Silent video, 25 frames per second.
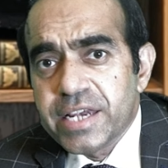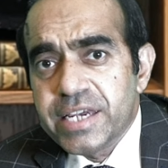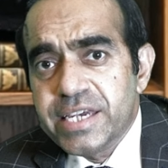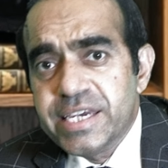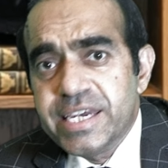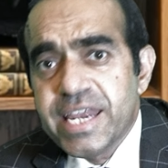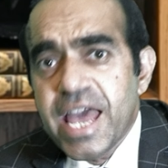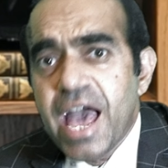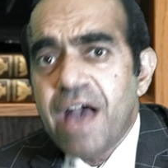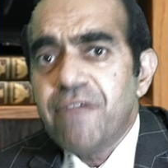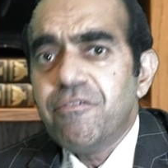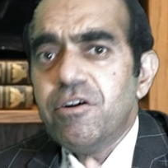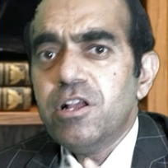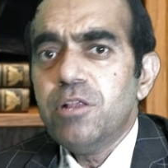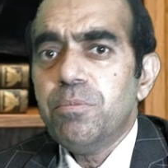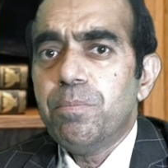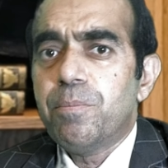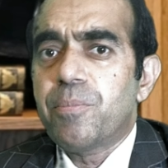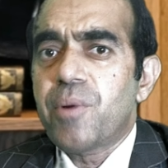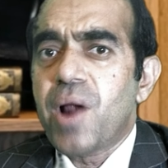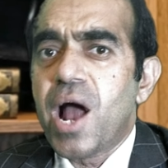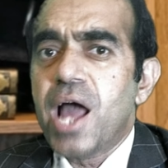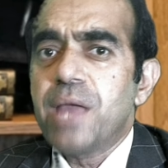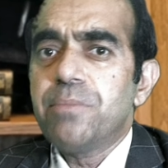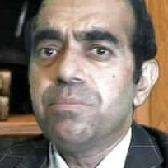devil's
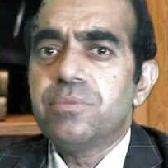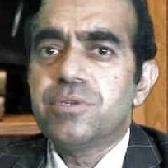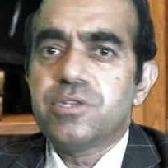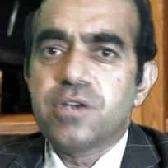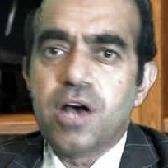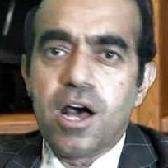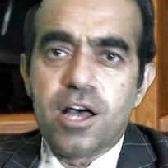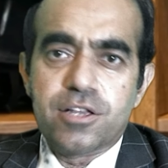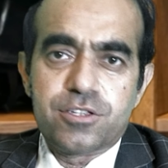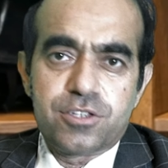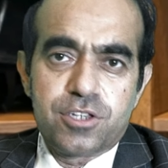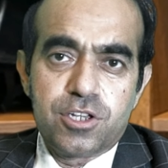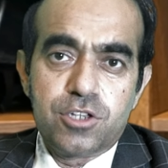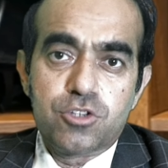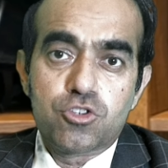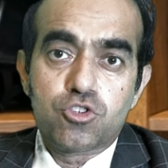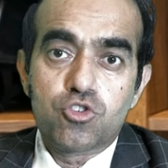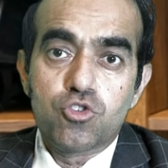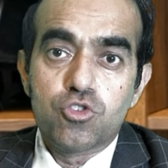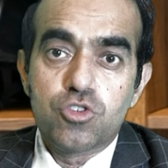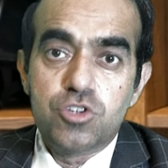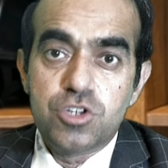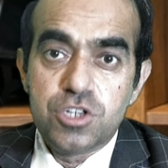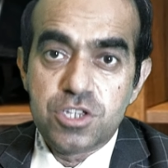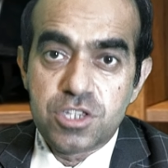prime task is
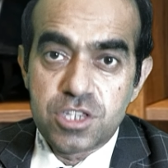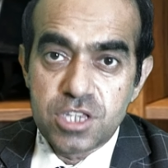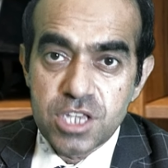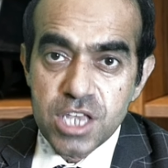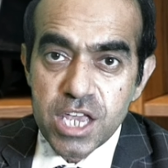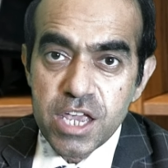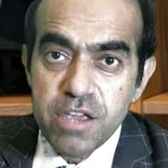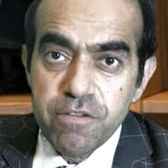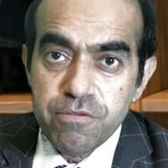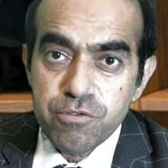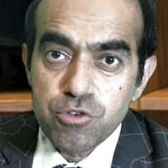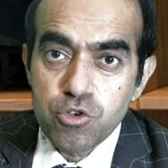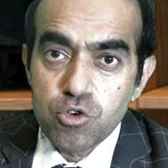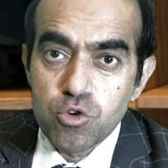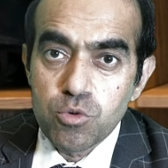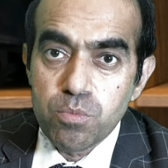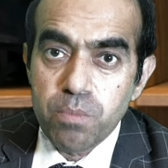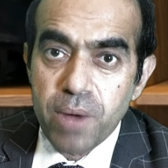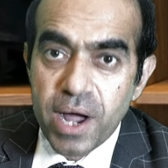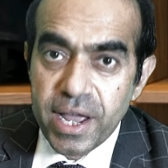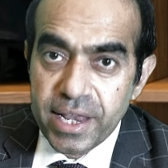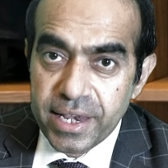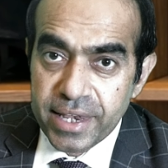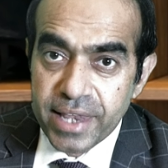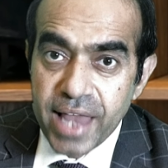to deceive you
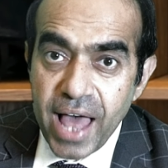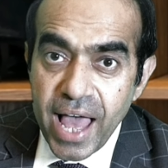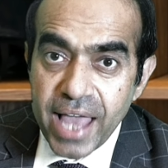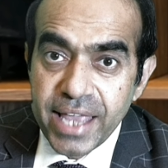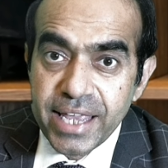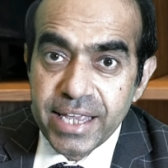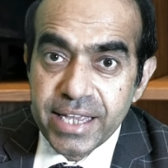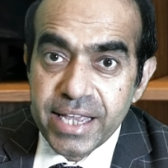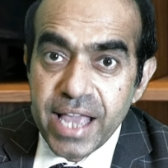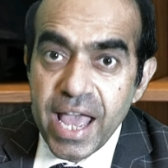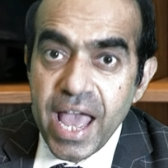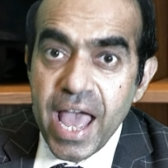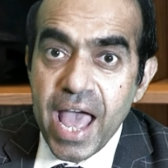by lying,